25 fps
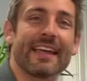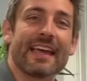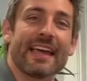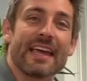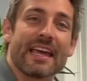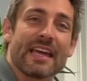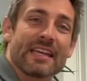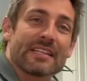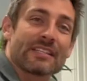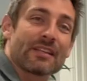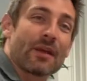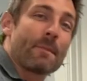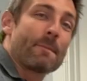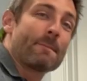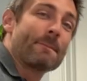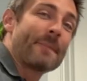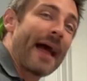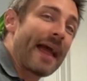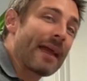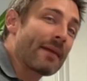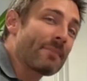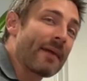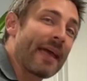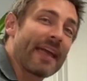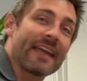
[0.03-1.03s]
So
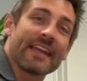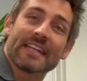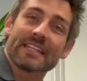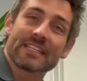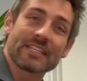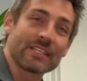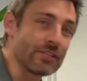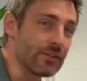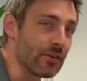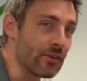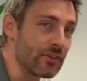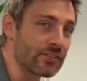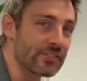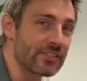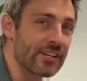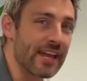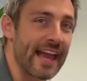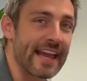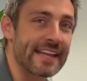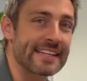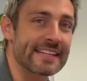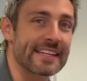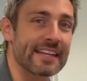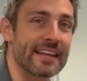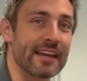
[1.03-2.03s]
back pain is not
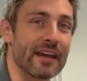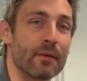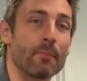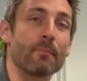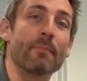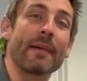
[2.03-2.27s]
sciatica.